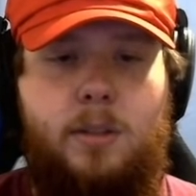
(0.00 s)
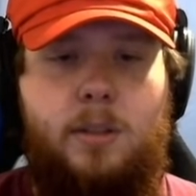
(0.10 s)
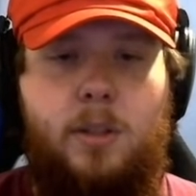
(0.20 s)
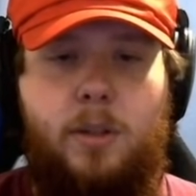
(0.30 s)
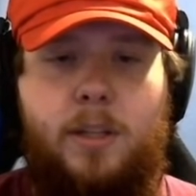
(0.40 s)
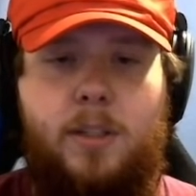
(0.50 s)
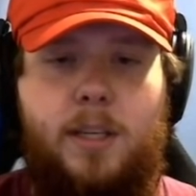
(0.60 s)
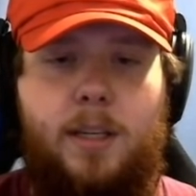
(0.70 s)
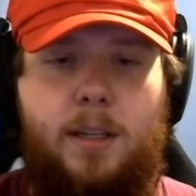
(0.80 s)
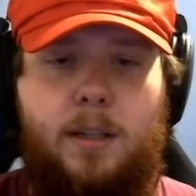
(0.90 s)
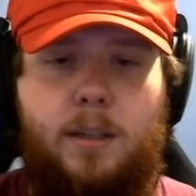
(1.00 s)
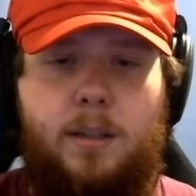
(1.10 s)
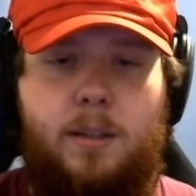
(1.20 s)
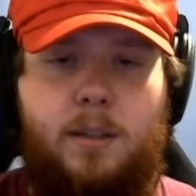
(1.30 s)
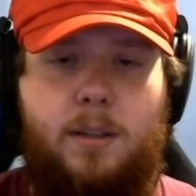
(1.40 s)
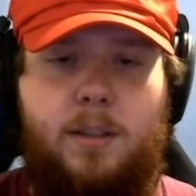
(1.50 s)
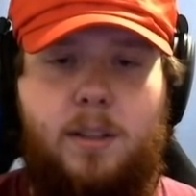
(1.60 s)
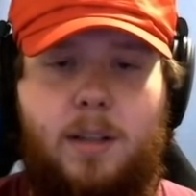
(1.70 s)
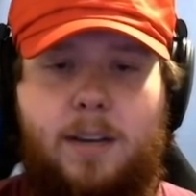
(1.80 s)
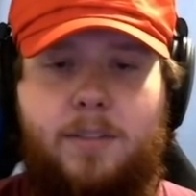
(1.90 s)
So there's a
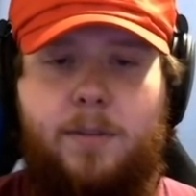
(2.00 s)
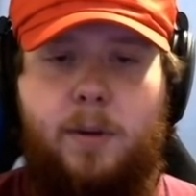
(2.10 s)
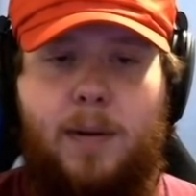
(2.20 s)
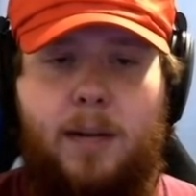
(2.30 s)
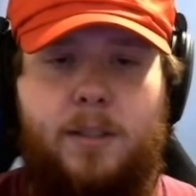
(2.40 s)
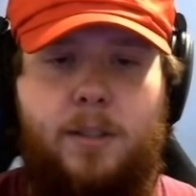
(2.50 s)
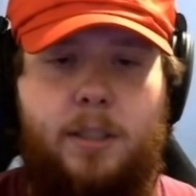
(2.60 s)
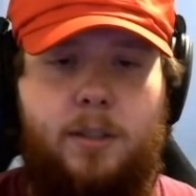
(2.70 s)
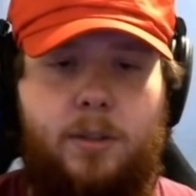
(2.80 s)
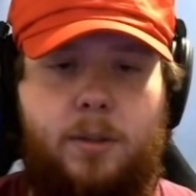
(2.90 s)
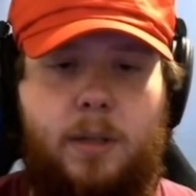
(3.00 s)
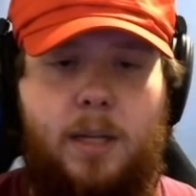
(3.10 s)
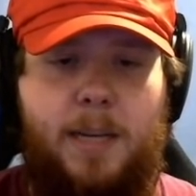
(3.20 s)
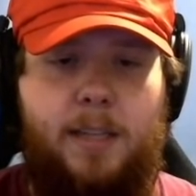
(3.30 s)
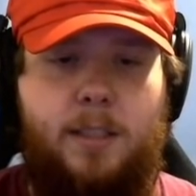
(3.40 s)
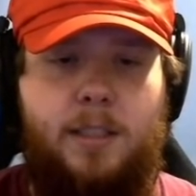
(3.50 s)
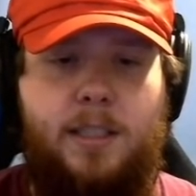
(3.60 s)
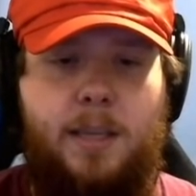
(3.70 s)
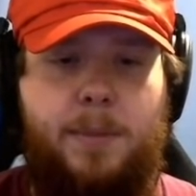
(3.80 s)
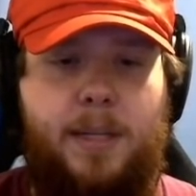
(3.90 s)
lot of different routes you could do. I'm actually
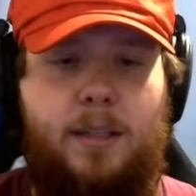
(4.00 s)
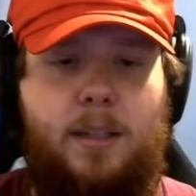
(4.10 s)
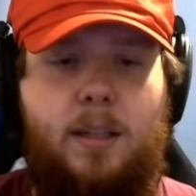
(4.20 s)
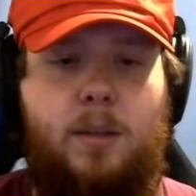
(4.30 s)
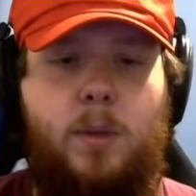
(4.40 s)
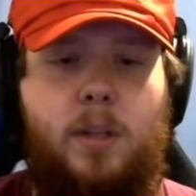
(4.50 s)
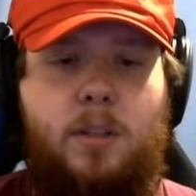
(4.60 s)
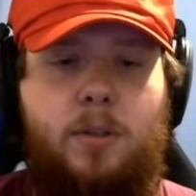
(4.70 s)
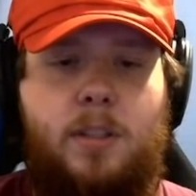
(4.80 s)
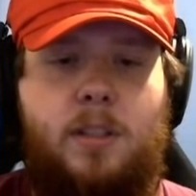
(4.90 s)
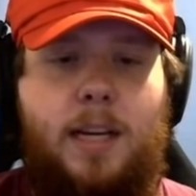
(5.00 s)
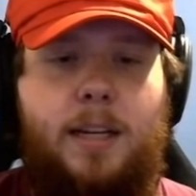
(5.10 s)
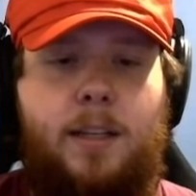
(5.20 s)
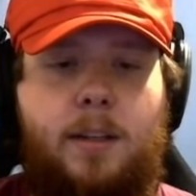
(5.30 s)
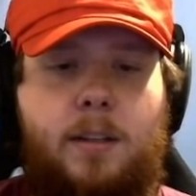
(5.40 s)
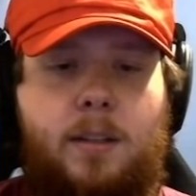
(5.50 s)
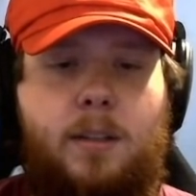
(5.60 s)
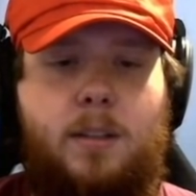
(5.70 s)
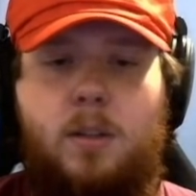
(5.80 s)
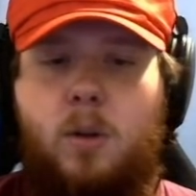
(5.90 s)
skipping. We're going to do the slide here.
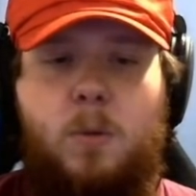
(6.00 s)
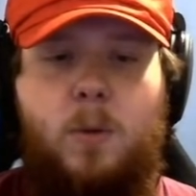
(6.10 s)
Normal